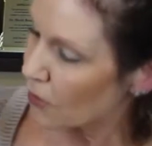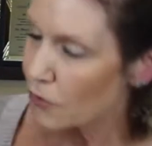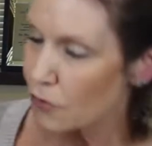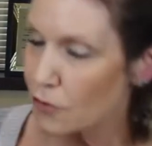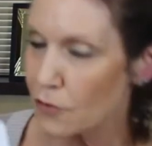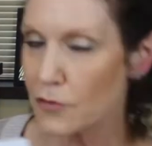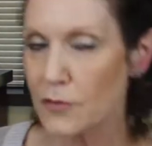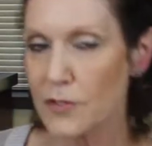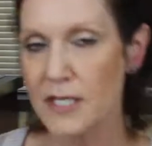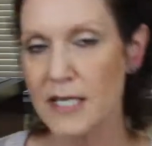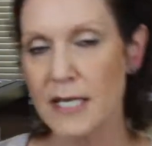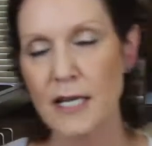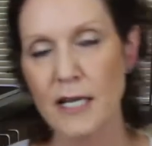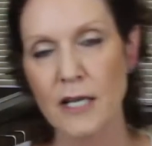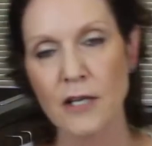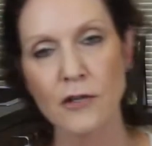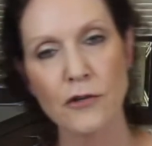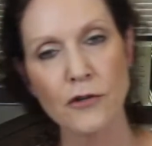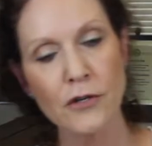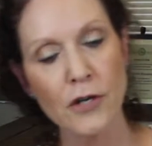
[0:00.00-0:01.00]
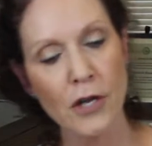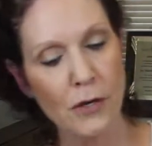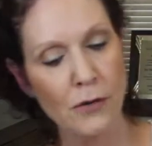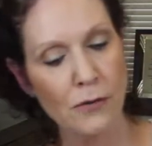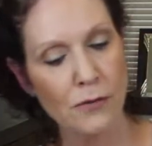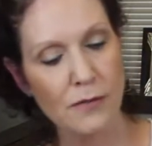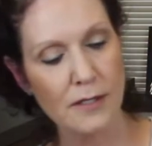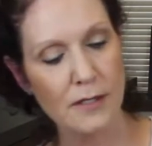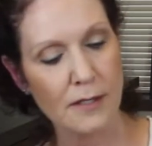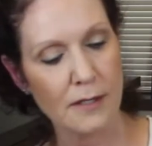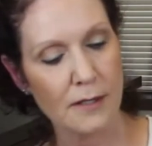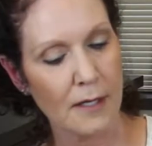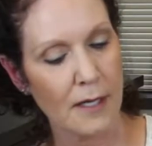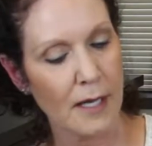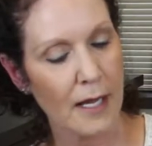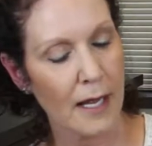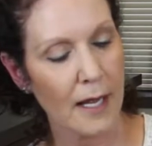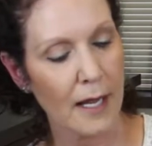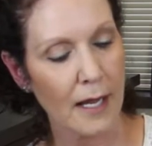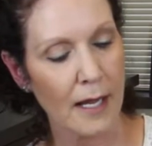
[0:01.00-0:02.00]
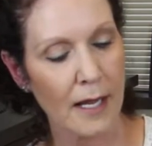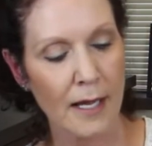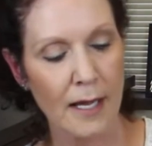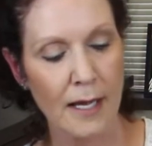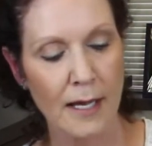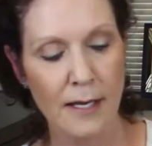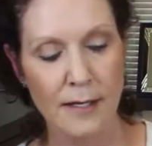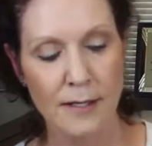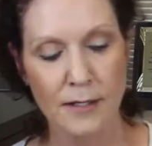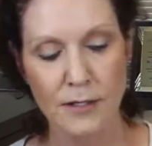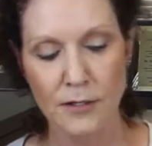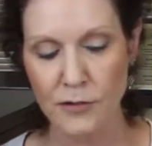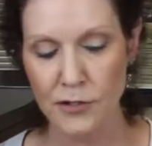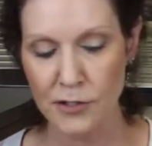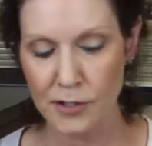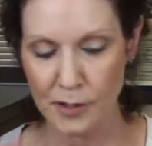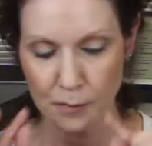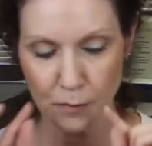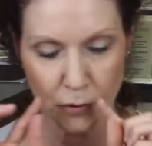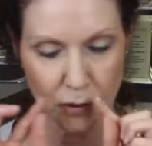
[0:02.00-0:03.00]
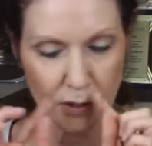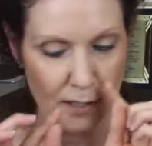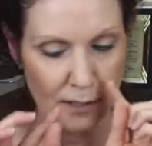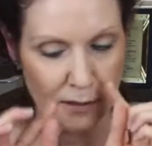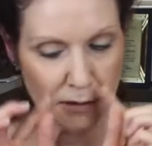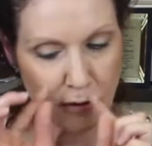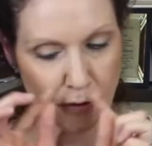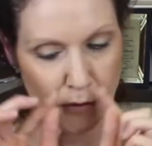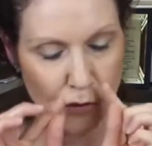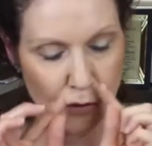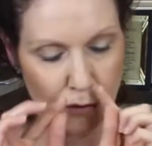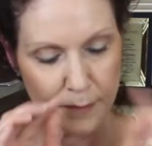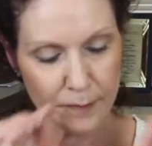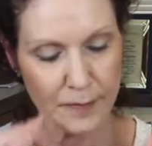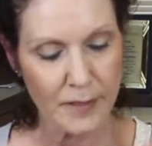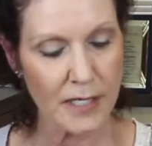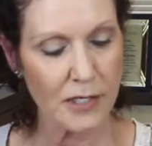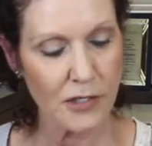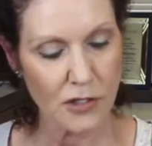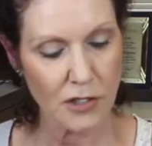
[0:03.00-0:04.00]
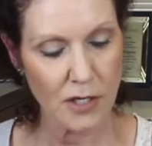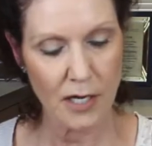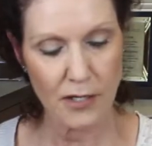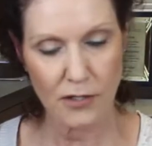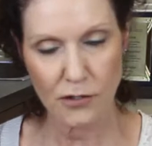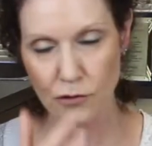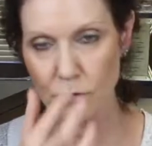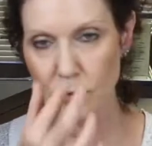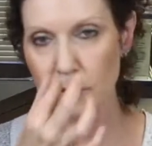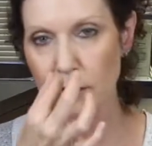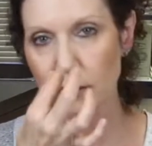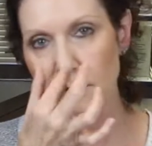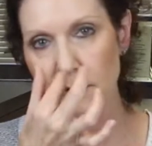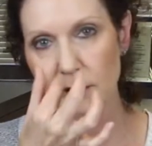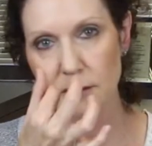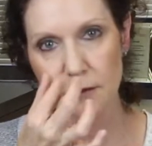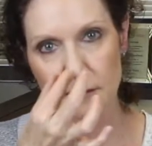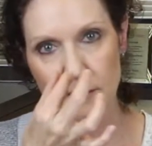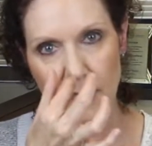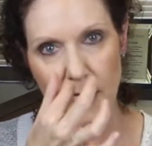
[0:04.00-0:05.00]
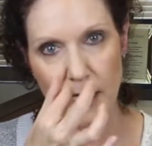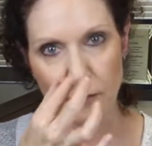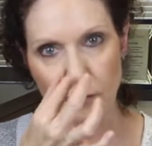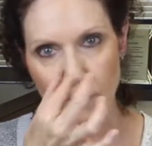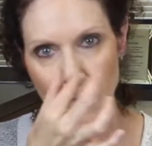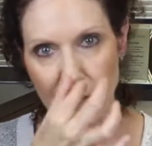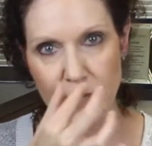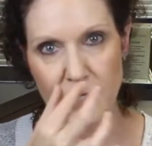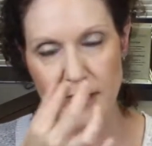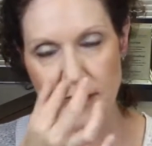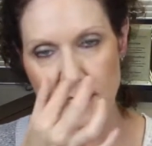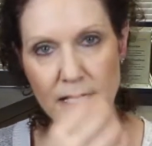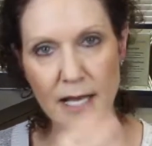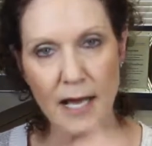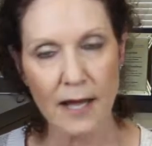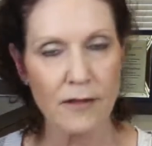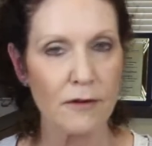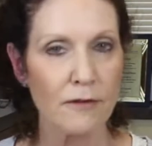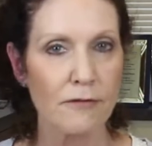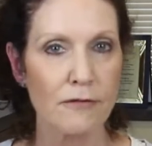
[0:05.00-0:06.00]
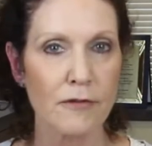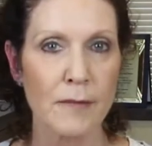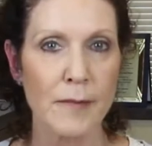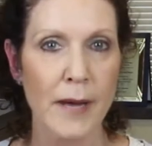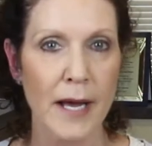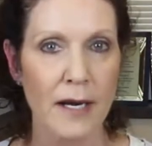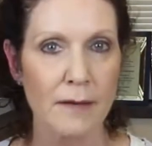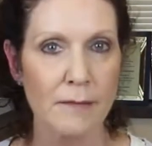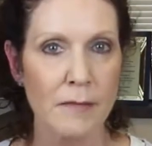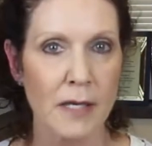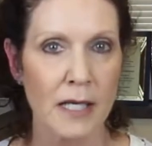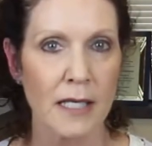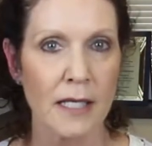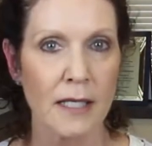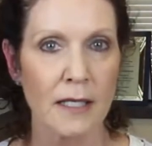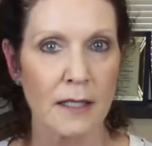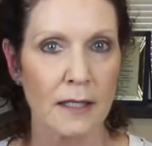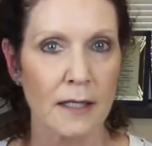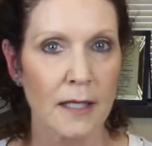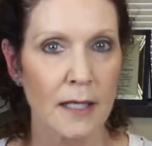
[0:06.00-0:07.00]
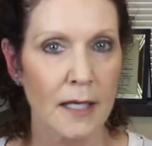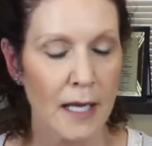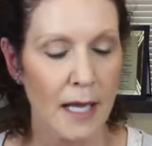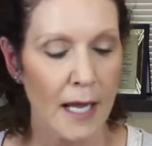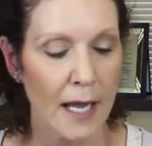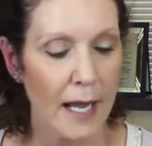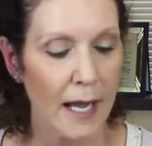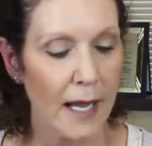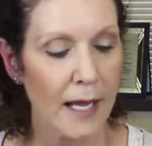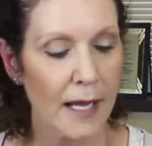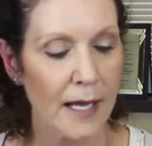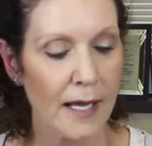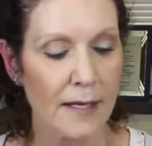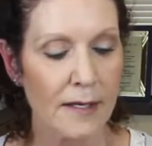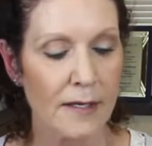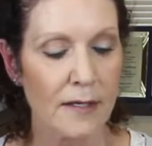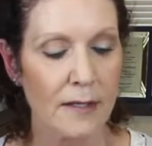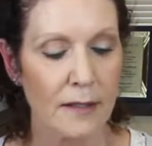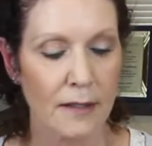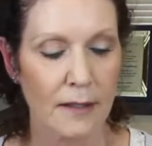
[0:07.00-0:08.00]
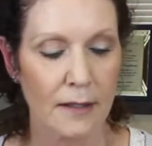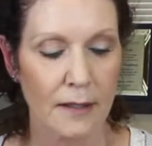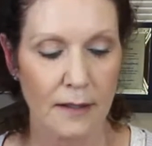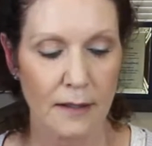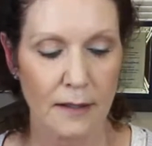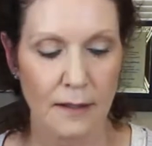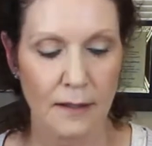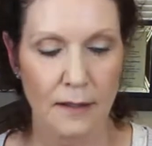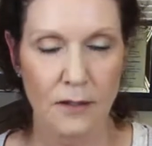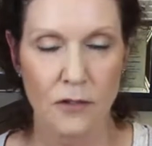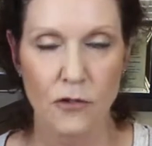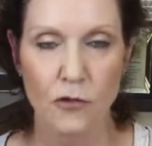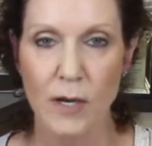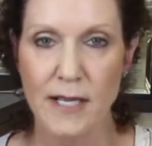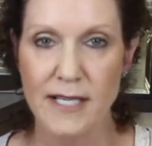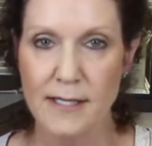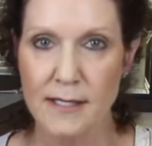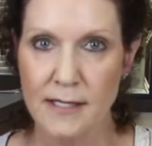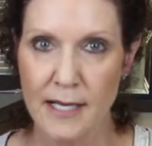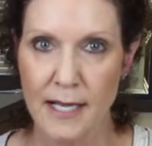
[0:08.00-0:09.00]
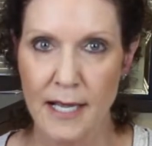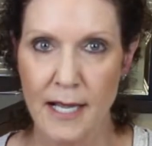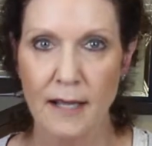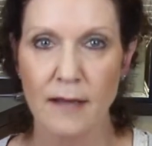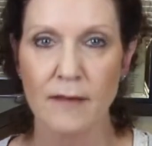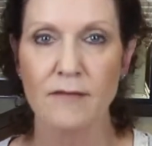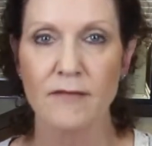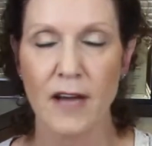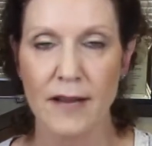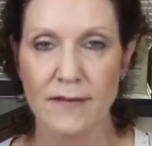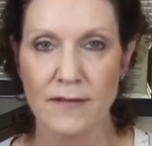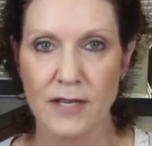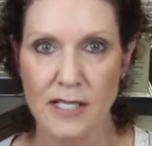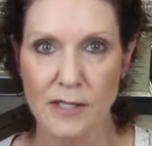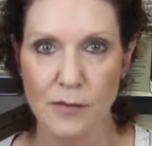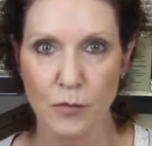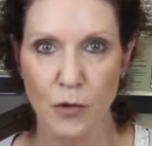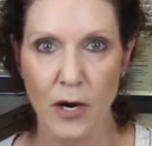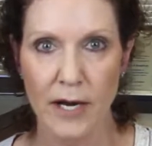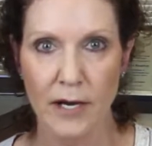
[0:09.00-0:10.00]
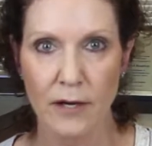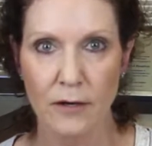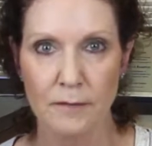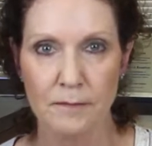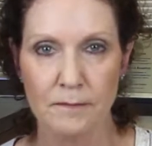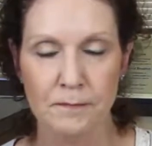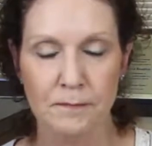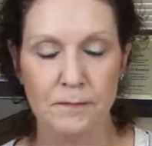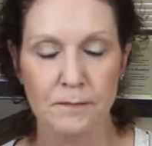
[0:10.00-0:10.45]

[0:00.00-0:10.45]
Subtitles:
You use it in your nose, and you just put a little strip in each nostril, kind of rub it together for about a minute, and twice a day, 5 days prior.